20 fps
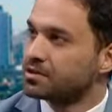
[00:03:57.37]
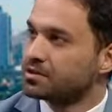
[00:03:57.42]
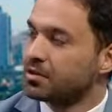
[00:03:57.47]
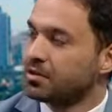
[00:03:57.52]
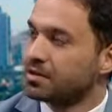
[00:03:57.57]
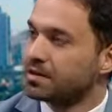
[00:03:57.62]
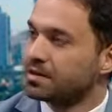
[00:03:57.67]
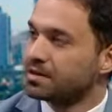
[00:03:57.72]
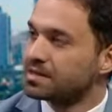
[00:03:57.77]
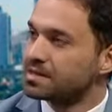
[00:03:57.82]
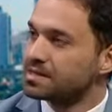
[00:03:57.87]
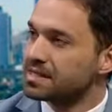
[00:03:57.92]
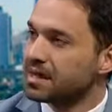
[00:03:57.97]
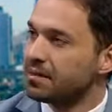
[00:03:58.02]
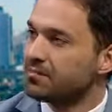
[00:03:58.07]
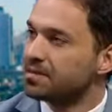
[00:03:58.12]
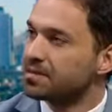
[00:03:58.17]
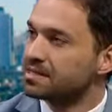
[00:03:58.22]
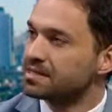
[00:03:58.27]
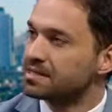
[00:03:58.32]
So this
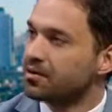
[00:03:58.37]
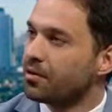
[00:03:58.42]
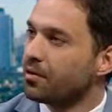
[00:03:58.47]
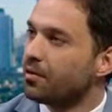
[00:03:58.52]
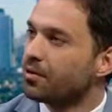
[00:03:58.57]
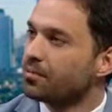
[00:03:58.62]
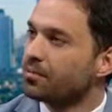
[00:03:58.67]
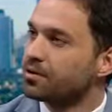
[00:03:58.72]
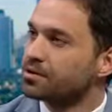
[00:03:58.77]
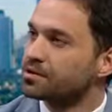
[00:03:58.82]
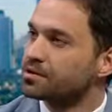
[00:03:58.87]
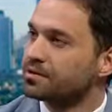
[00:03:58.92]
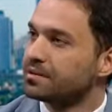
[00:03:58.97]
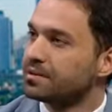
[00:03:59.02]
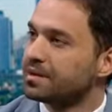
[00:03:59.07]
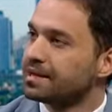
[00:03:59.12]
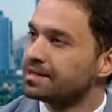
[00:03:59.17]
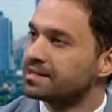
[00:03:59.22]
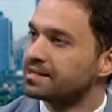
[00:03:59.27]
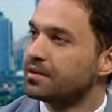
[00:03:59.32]
number is almost
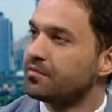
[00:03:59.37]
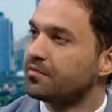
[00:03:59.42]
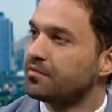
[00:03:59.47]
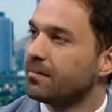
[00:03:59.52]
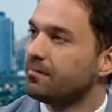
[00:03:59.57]
less than